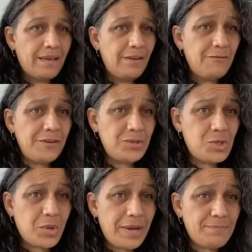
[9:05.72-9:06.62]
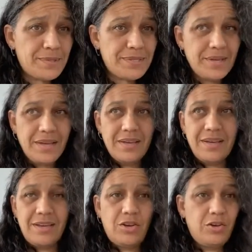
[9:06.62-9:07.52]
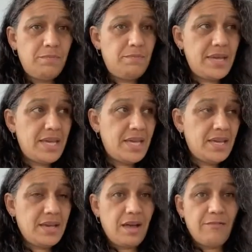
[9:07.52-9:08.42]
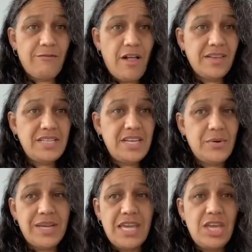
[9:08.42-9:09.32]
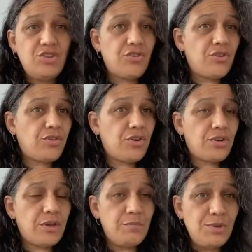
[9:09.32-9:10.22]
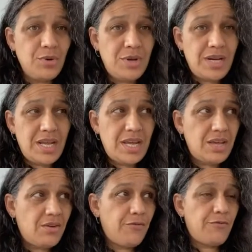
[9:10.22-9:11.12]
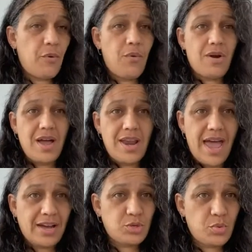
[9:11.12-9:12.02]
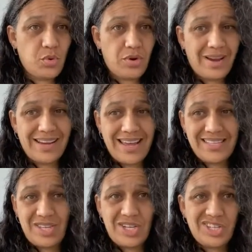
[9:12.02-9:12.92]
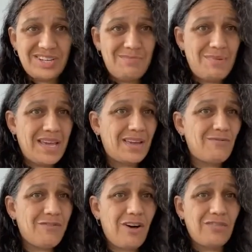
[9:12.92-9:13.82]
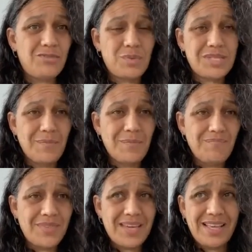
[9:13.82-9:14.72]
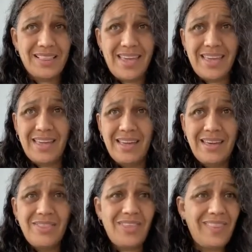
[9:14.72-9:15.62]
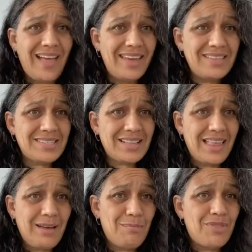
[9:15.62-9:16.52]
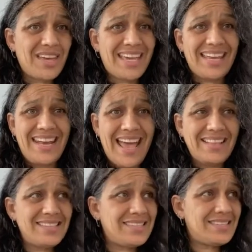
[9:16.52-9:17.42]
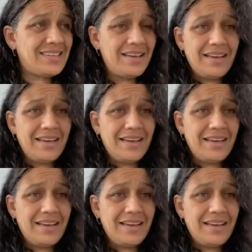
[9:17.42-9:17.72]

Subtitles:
field trips. It could be volunteering in your community for an actual organization, being involved with something like the Lions Club or the Canettes.